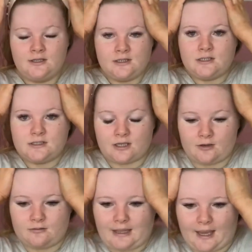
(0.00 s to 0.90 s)

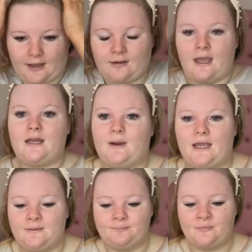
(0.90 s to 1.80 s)
So yeah,
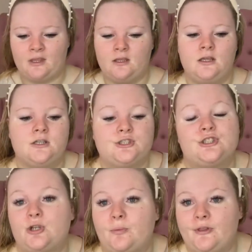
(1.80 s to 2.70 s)
anyway,
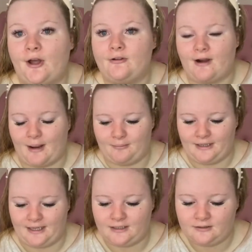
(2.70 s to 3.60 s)
stop thy
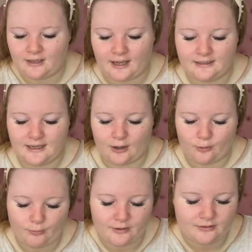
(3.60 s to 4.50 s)
rambling and get
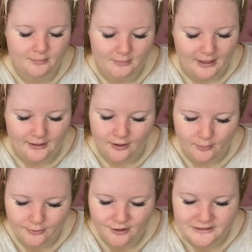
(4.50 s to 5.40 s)
on with my
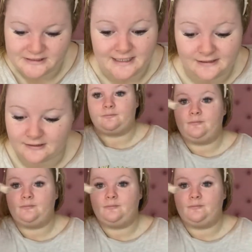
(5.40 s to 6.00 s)
makeup, Christina.